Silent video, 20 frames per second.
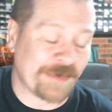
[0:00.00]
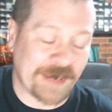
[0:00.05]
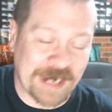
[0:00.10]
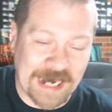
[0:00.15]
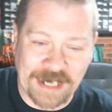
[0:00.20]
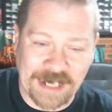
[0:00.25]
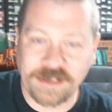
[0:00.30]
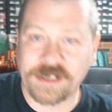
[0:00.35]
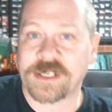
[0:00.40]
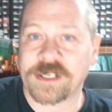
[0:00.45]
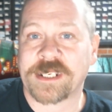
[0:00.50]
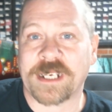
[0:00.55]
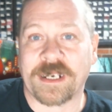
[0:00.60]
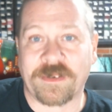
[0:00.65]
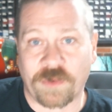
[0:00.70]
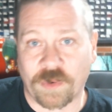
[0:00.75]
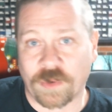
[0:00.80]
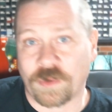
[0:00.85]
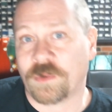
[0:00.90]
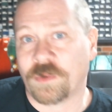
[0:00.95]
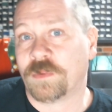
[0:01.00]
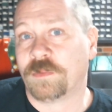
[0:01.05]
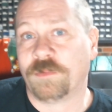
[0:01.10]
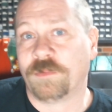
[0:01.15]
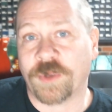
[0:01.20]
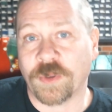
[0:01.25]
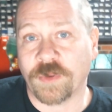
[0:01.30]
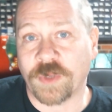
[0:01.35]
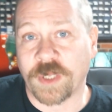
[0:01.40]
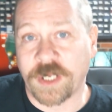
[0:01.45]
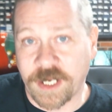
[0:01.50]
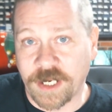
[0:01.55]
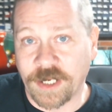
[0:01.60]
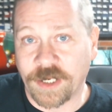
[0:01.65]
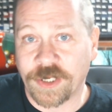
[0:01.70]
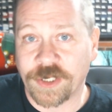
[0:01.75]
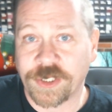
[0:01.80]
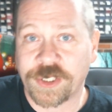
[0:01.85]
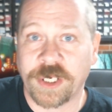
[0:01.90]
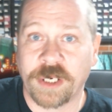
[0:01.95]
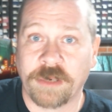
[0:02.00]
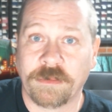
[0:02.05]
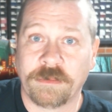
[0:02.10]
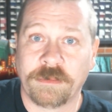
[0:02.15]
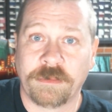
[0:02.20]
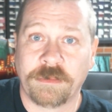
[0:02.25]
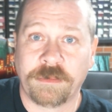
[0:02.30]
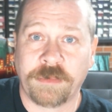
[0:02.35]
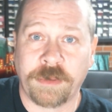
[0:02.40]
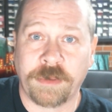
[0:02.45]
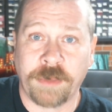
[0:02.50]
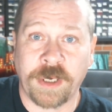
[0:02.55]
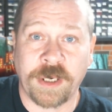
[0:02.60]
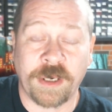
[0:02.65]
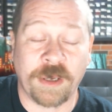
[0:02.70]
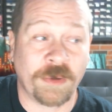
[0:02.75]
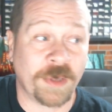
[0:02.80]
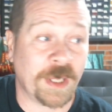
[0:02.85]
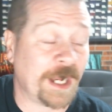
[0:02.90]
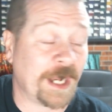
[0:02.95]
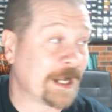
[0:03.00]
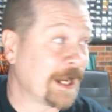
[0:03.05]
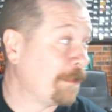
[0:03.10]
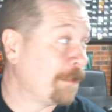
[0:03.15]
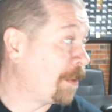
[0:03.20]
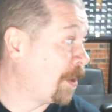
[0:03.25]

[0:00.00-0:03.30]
gotten several through the years. Like I